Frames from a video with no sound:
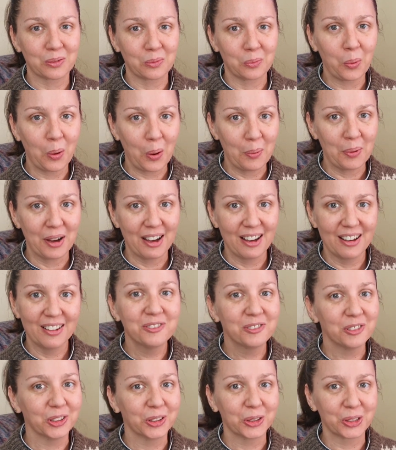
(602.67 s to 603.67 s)
proper
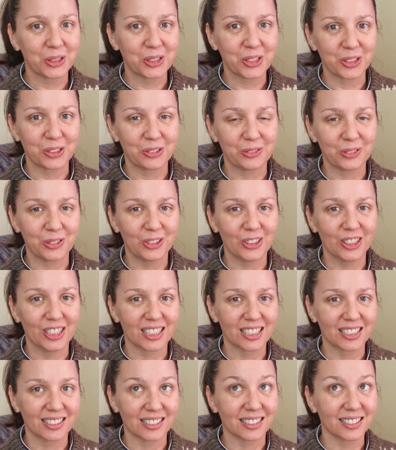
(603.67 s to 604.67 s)
photo shoot for it,
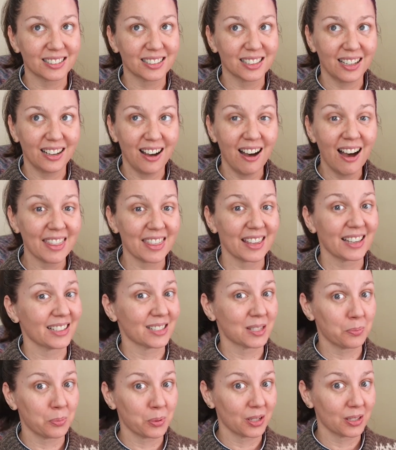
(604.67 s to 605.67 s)
because I think
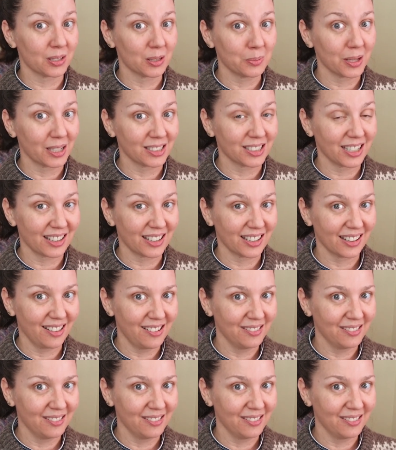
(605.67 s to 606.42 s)
it's pretty spectacular.